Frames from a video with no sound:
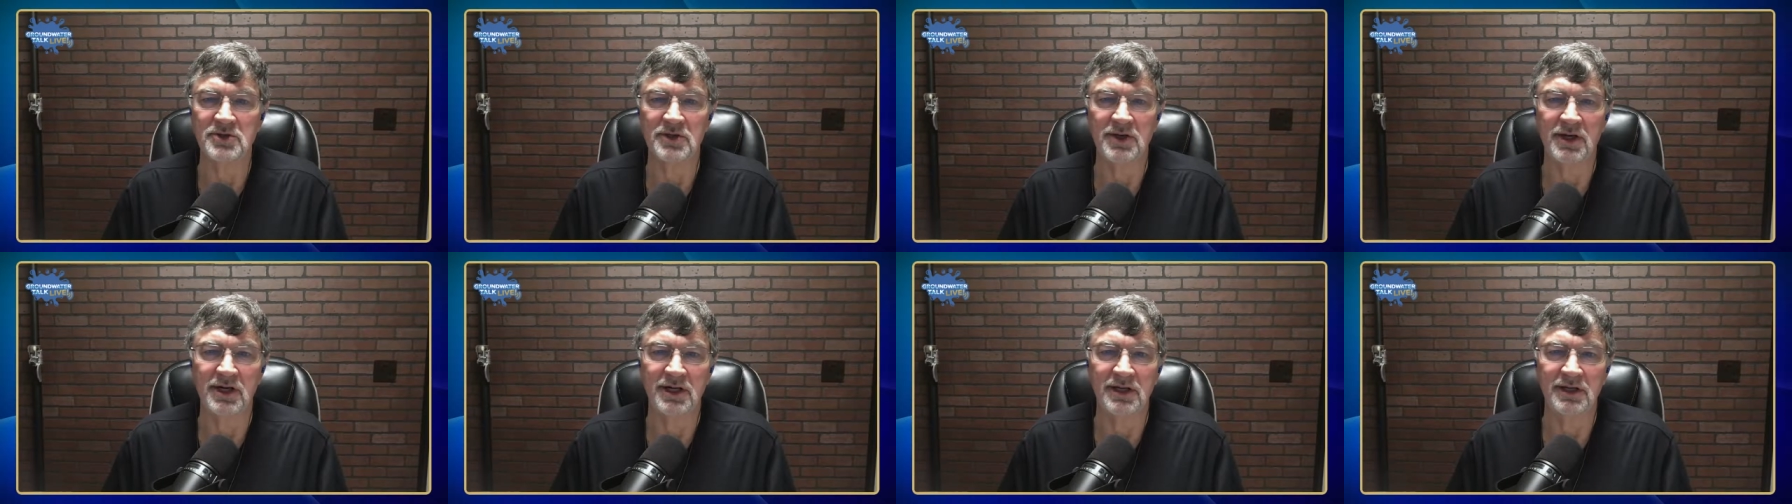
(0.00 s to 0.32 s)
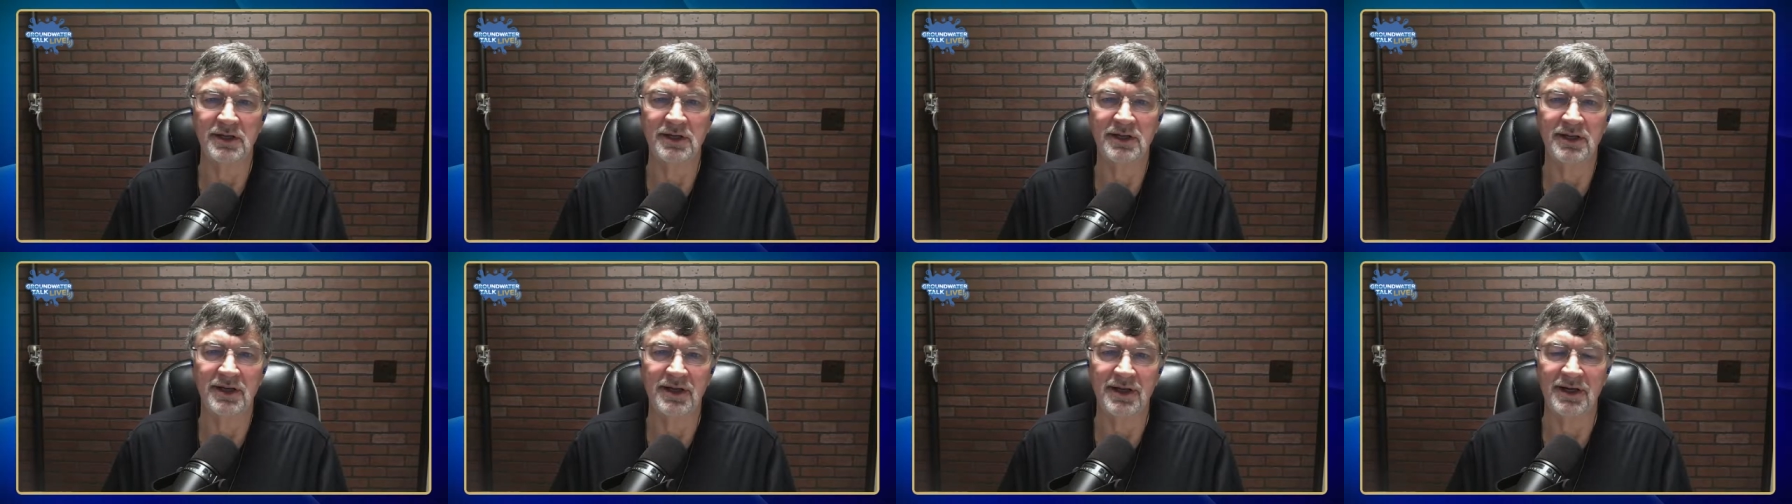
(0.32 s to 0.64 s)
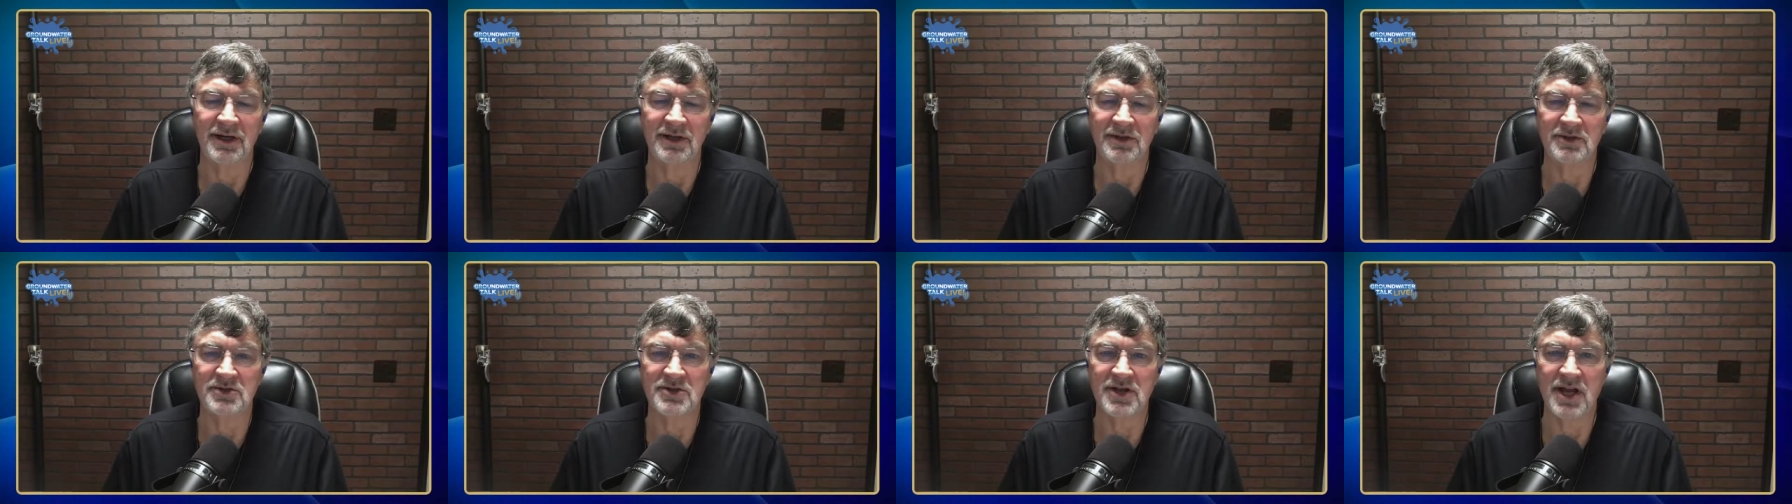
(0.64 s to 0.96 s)
based
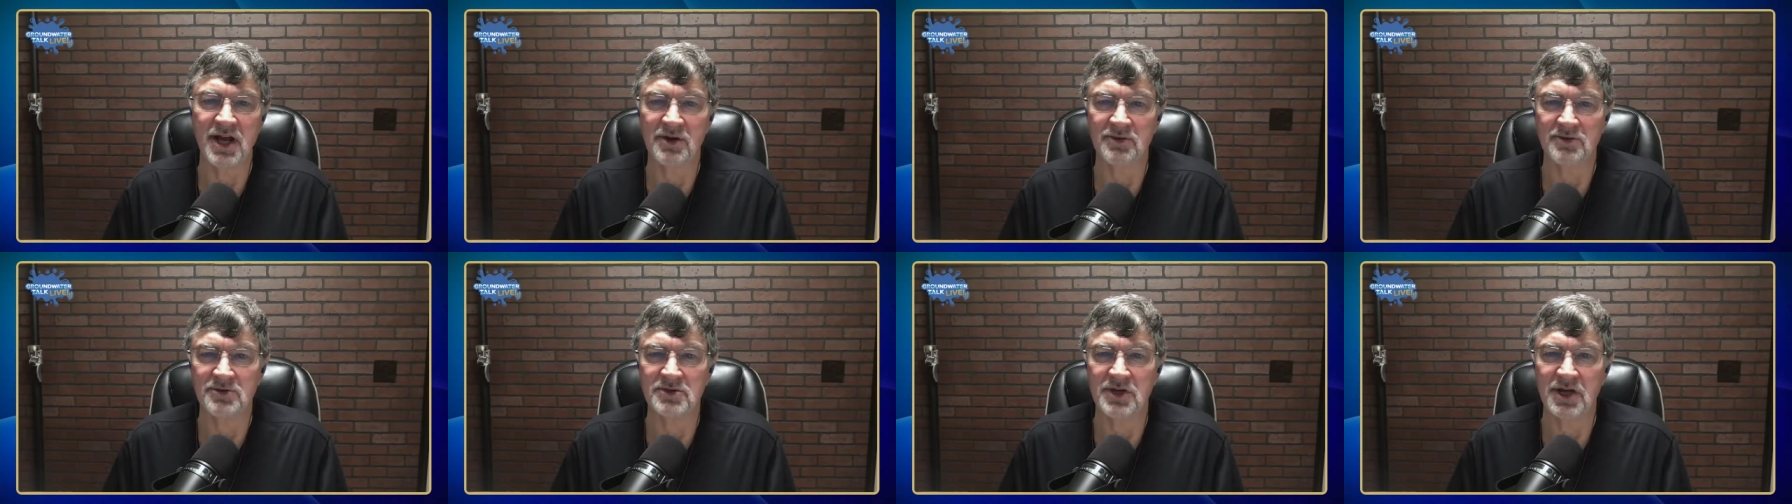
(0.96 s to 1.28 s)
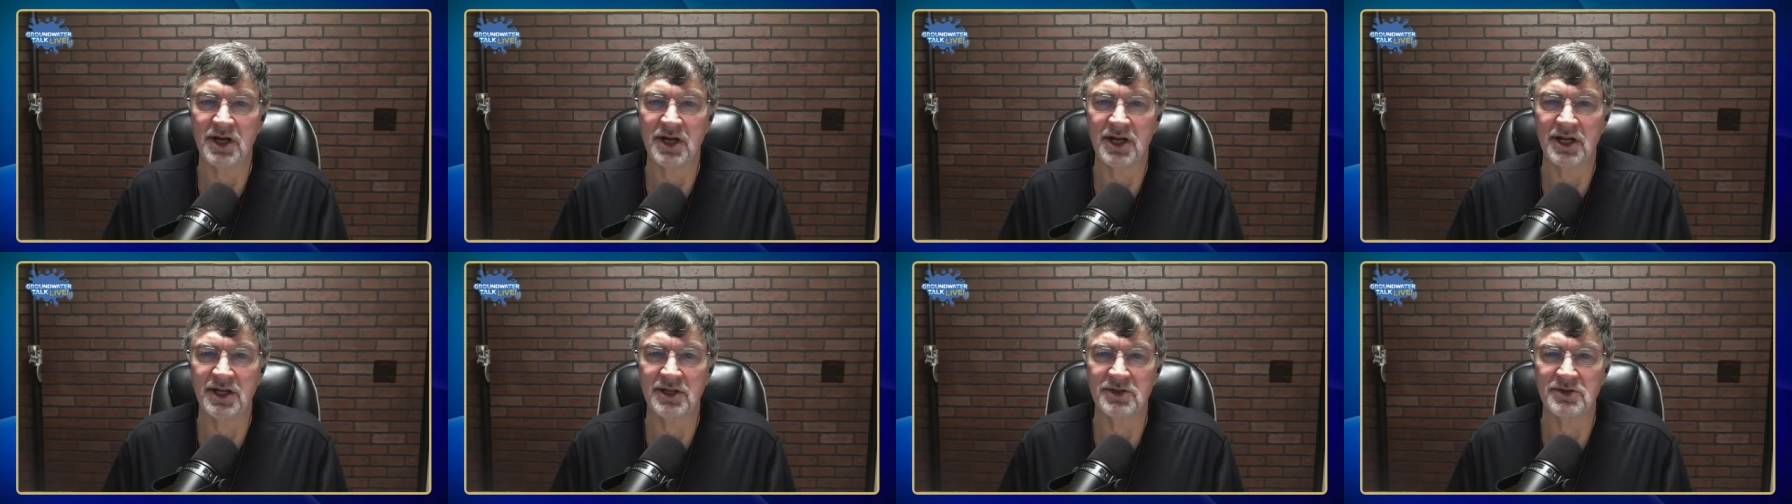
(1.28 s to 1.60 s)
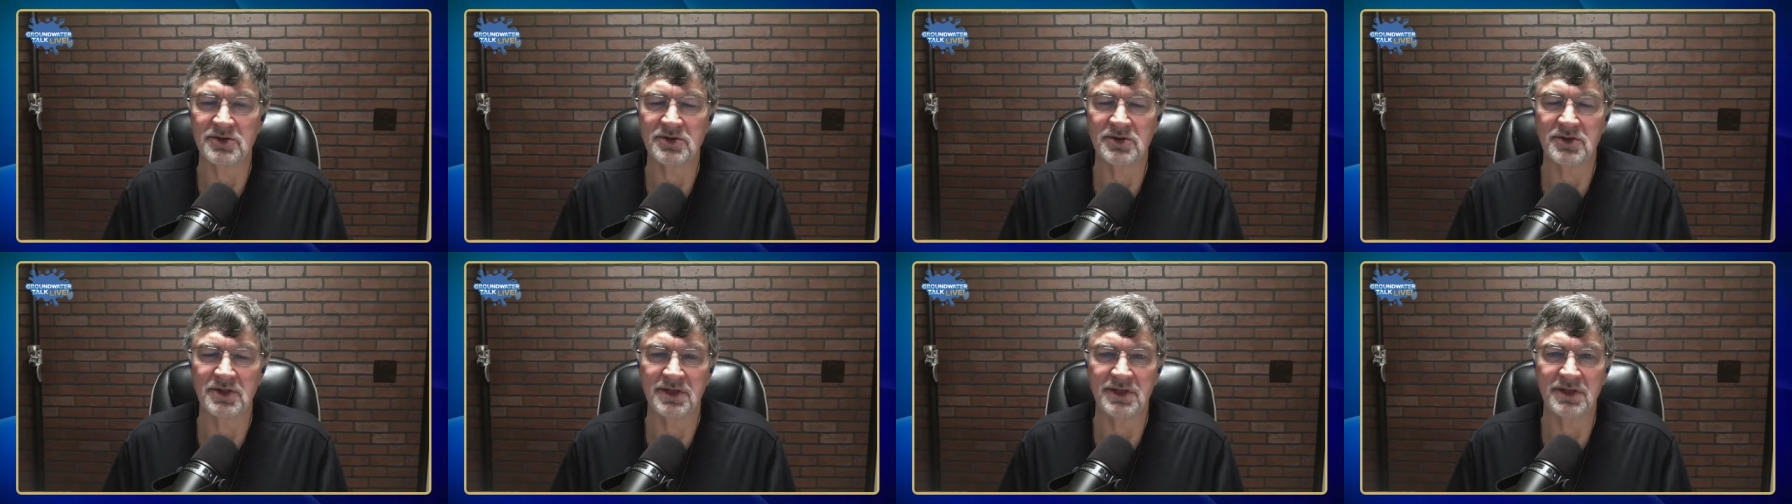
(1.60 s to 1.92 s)
on sound
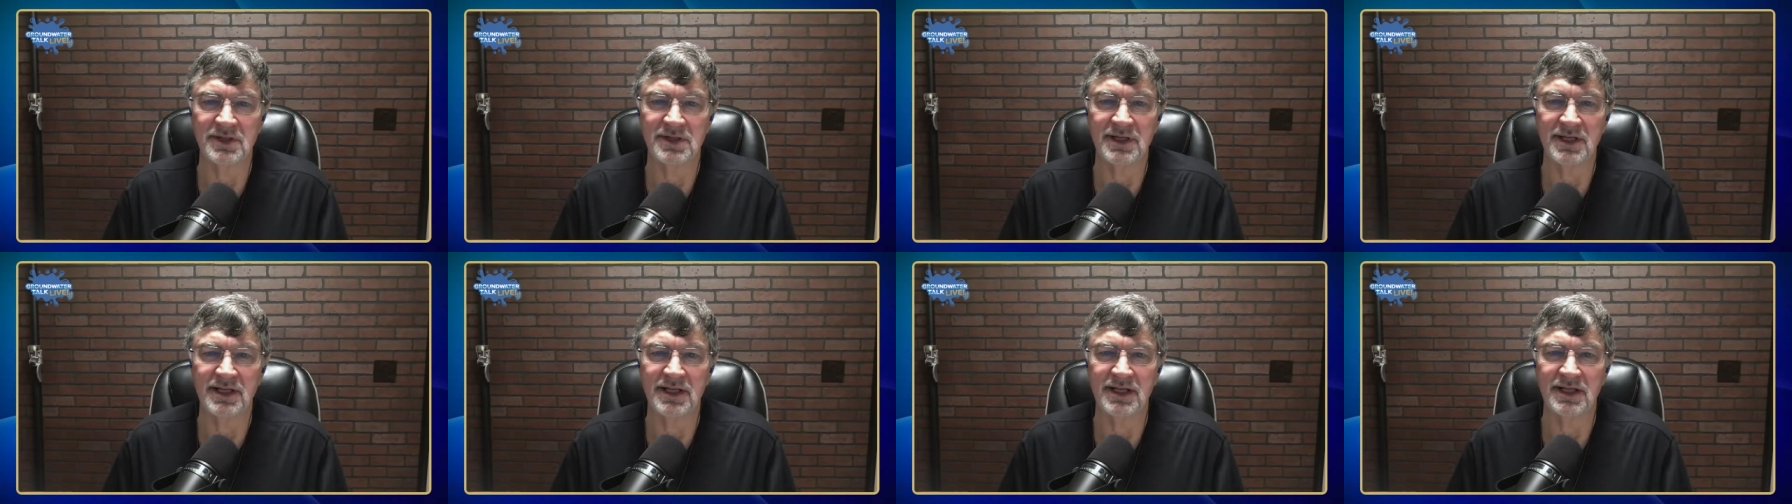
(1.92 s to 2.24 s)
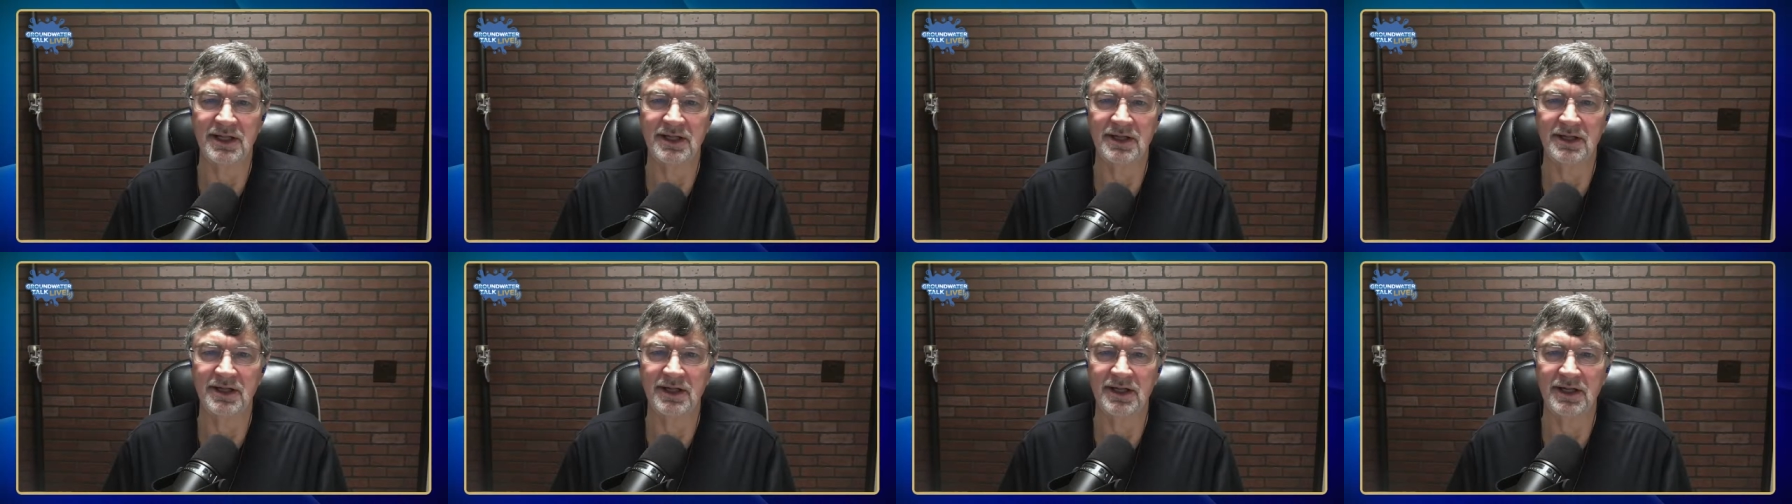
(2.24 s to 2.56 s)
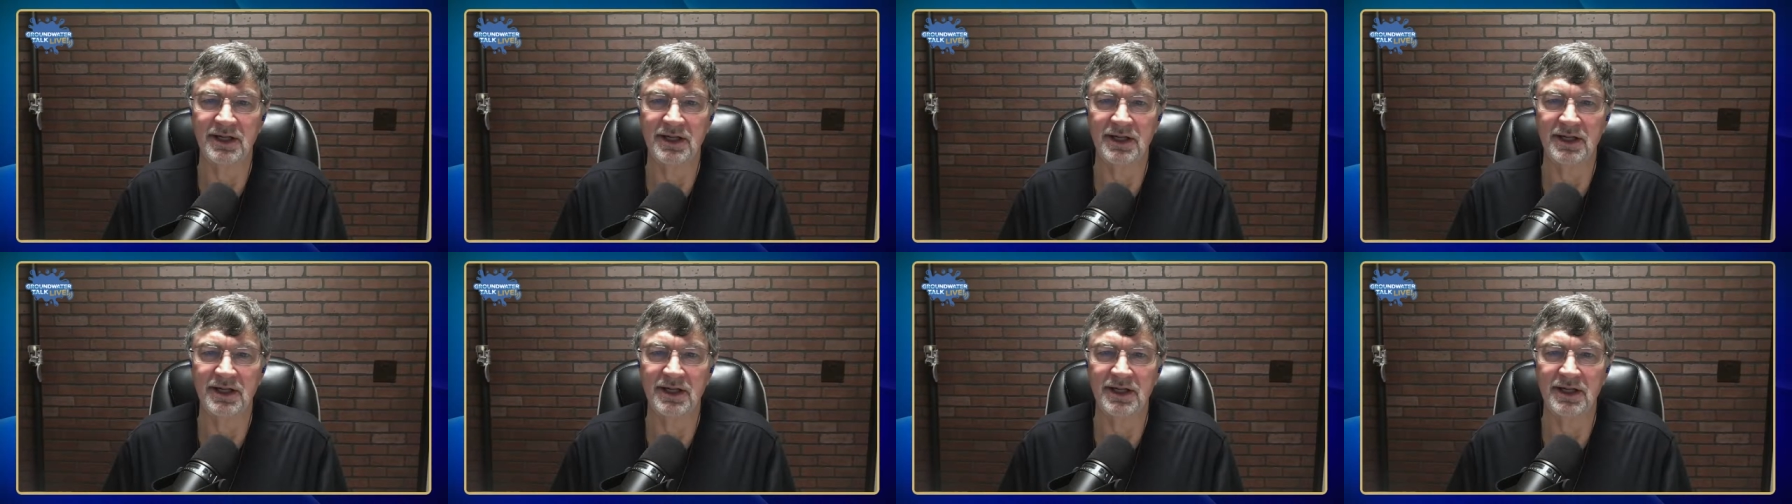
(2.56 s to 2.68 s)
science and